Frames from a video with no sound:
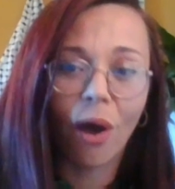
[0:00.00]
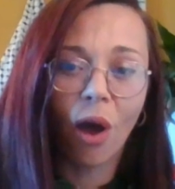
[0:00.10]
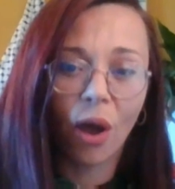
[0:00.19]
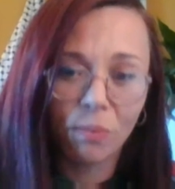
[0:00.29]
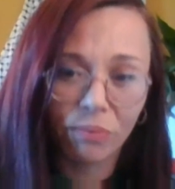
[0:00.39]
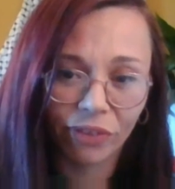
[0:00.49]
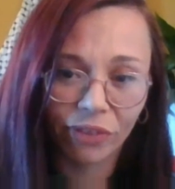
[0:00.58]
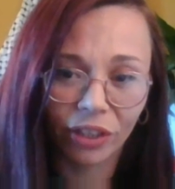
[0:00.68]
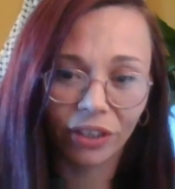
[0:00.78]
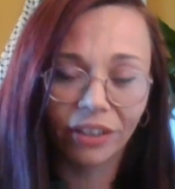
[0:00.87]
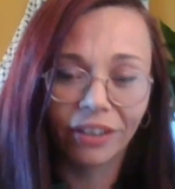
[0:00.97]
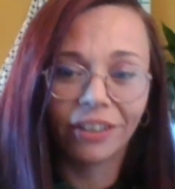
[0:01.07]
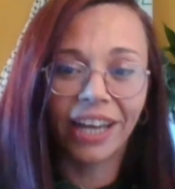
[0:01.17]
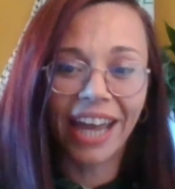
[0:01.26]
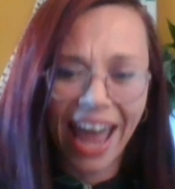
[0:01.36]
a hopeful,
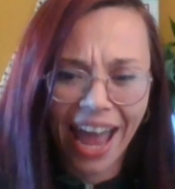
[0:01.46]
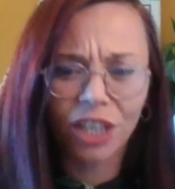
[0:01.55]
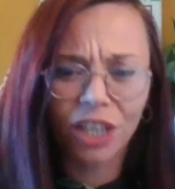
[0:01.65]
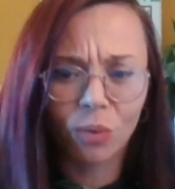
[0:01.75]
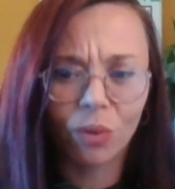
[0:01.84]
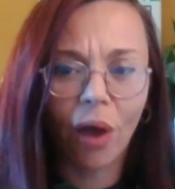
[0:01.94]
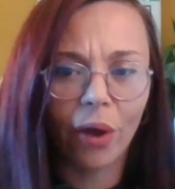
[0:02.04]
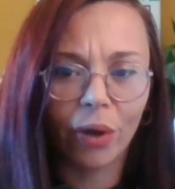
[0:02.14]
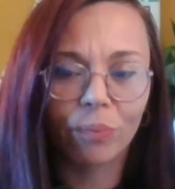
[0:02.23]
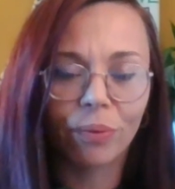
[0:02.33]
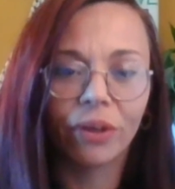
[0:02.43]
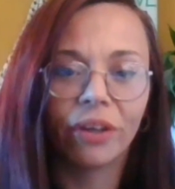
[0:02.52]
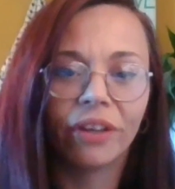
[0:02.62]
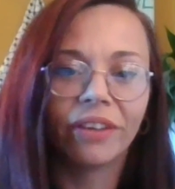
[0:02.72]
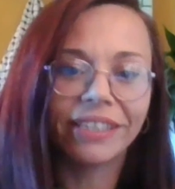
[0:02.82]
actual hope
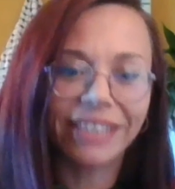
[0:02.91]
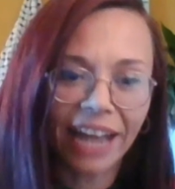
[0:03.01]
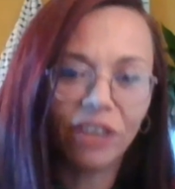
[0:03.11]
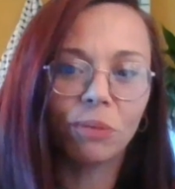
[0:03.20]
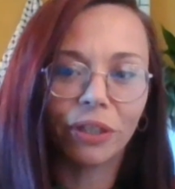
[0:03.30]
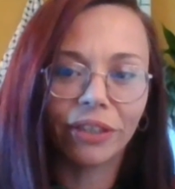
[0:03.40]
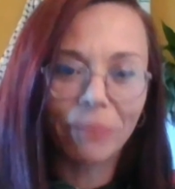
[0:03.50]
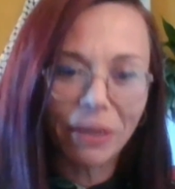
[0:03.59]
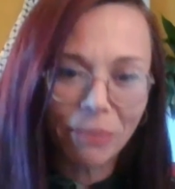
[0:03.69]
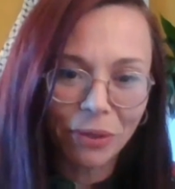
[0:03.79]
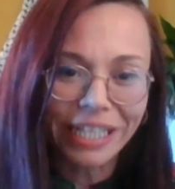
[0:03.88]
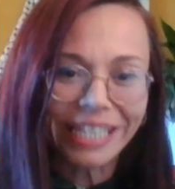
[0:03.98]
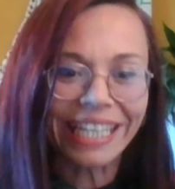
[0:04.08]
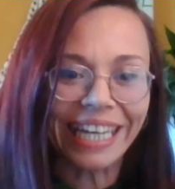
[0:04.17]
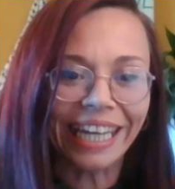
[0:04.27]
that's tangible, that people can
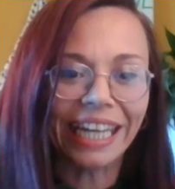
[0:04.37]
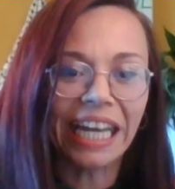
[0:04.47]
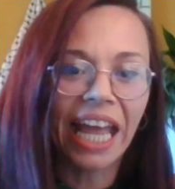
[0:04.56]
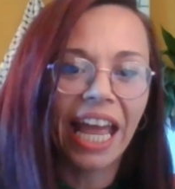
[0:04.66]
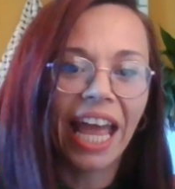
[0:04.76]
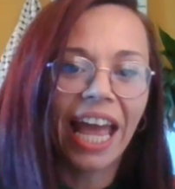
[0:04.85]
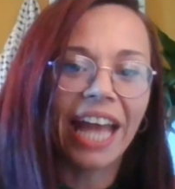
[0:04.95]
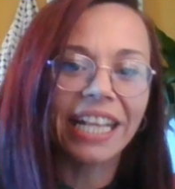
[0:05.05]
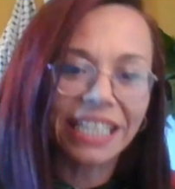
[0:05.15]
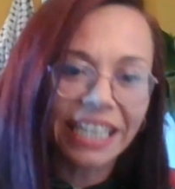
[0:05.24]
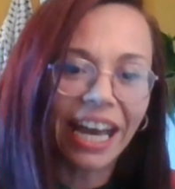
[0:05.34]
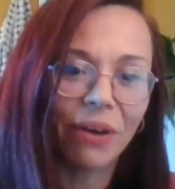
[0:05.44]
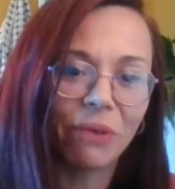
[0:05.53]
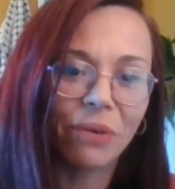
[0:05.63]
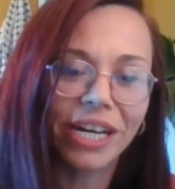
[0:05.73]
see and see
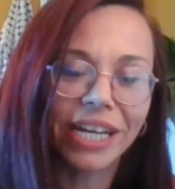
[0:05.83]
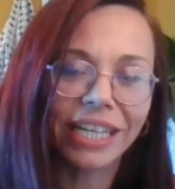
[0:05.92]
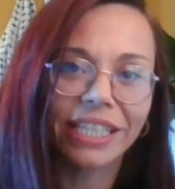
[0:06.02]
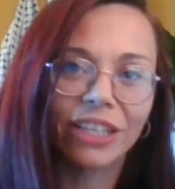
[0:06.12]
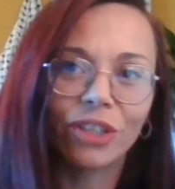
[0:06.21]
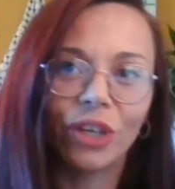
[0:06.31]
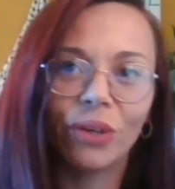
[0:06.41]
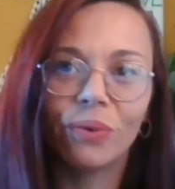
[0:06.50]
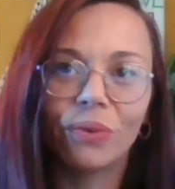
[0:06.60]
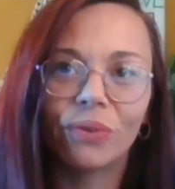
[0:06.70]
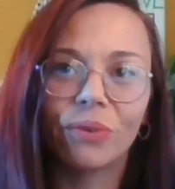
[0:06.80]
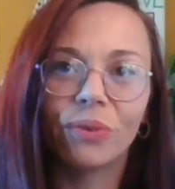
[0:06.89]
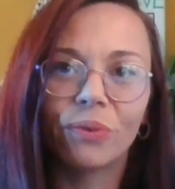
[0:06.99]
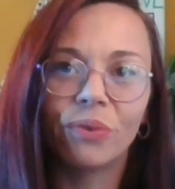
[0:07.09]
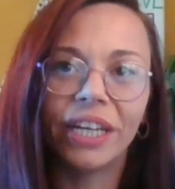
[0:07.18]
how it works, to
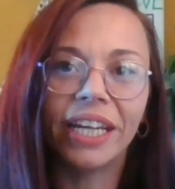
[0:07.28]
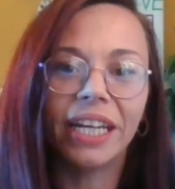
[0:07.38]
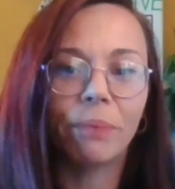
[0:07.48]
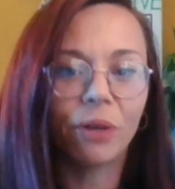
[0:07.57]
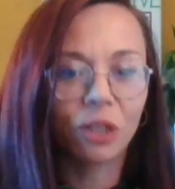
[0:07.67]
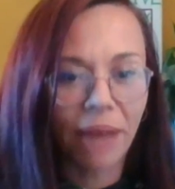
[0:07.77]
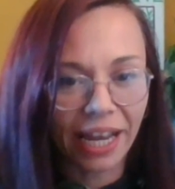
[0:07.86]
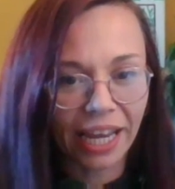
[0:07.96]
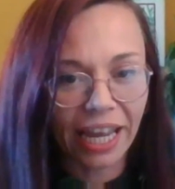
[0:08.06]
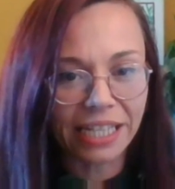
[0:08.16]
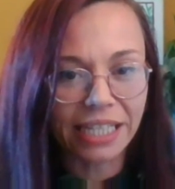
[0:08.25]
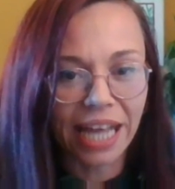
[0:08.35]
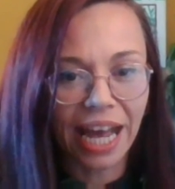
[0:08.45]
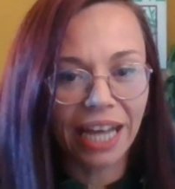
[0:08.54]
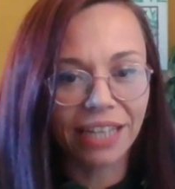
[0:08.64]
really push back against
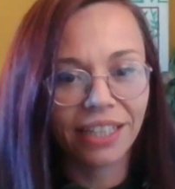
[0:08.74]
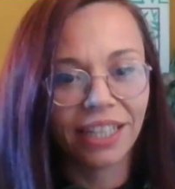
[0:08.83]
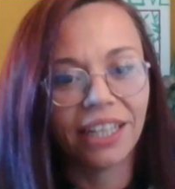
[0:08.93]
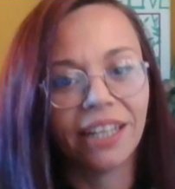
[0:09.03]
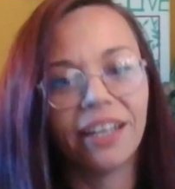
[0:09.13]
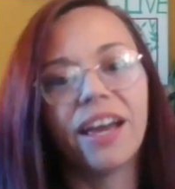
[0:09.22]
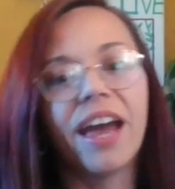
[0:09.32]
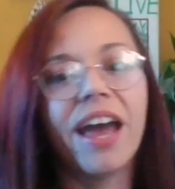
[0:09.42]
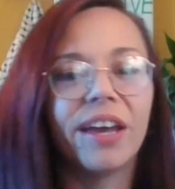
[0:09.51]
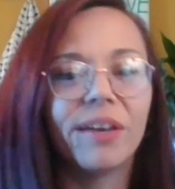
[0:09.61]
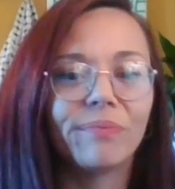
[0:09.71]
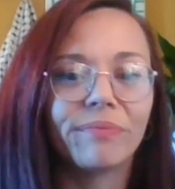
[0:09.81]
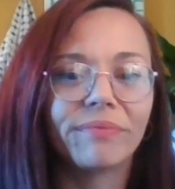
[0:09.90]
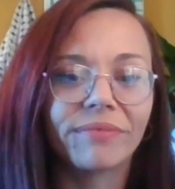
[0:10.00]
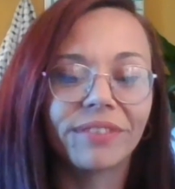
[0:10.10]
that.
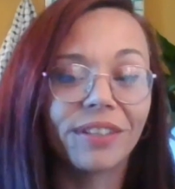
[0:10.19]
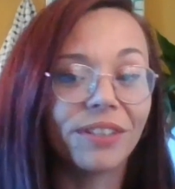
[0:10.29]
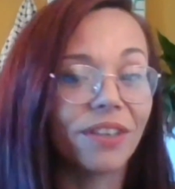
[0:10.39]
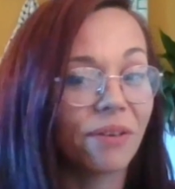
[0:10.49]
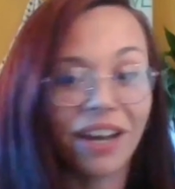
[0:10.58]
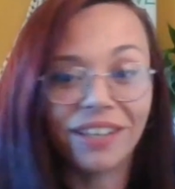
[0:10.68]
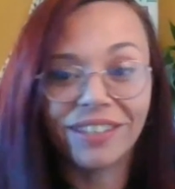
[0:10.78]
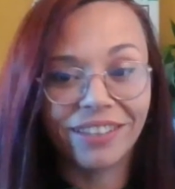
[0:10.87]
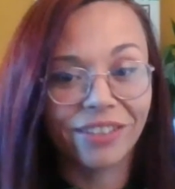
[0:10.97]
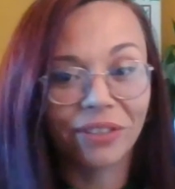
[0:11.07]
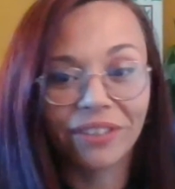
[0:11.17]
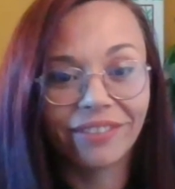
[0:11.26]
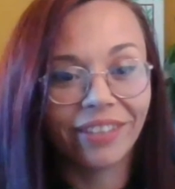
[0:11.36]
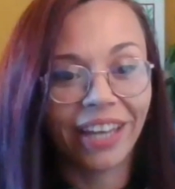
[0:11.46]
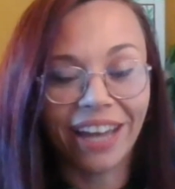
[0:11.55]
Because otherwise it
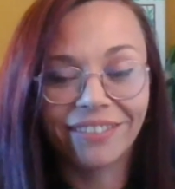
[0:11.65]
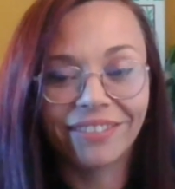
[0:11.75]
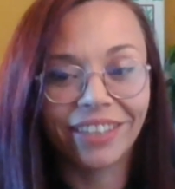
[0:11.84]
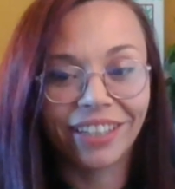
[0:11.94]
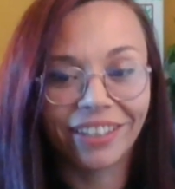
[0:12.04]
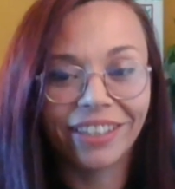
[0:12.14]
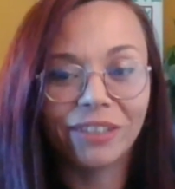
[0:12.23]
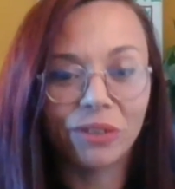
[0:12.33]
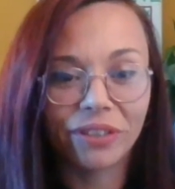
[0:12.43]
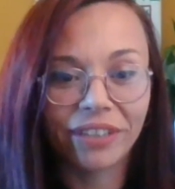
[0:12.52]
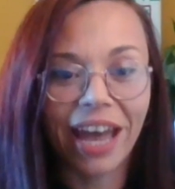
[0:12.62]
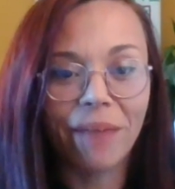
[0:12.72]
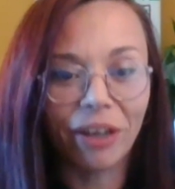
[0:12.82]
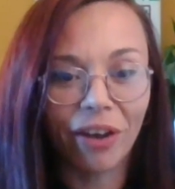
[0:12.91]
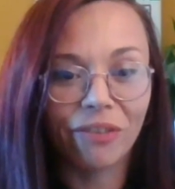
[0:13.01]
does, it does
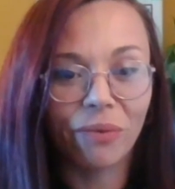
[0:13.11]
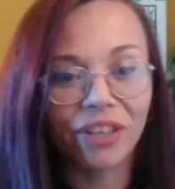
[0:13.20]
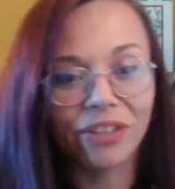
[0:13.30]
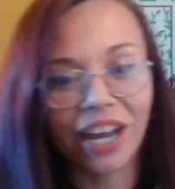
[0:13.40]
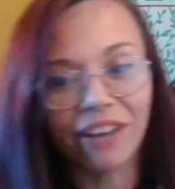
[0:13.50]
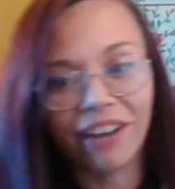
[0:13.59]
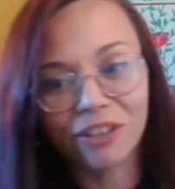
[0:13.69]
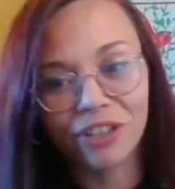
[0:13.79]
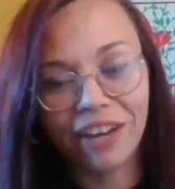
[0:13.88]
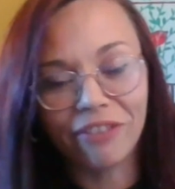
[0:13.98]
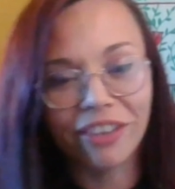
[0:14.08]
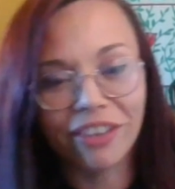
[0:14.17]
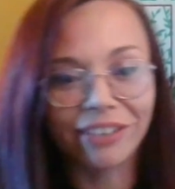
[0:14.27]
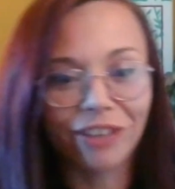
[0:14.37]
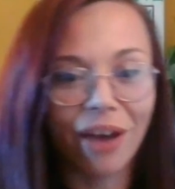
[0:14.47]
scare me kind of with the direction
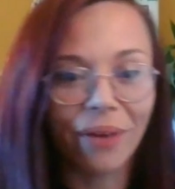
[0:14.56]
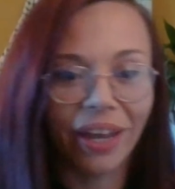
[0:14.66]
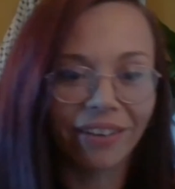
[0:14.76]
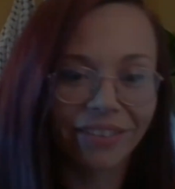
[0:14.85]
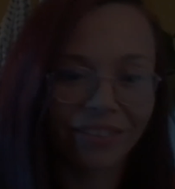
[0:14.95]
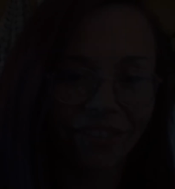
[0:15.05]
everything is going.